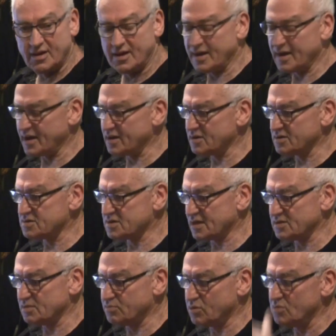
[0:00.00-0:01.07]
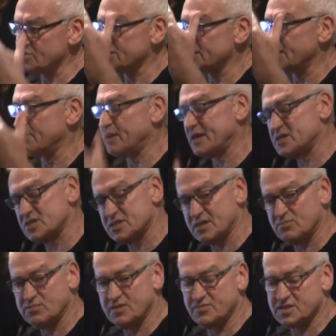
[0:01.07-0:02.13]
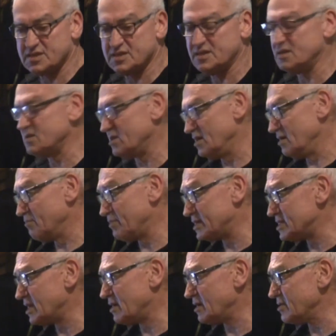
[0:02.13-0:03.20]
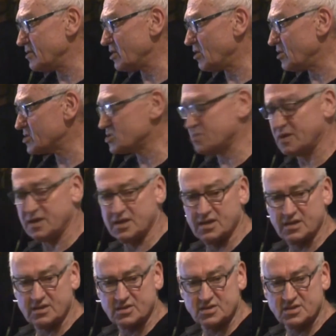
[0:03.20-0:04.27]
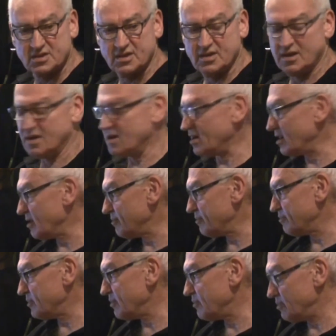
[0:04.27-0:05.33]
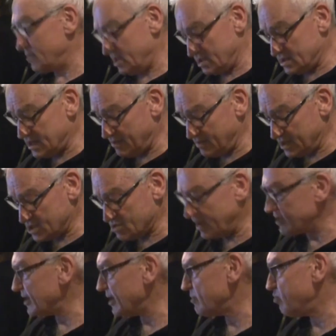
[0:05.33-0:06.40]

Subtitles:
And the booms and the busts that we've seen, particularly in the last 20 years, demonstrate that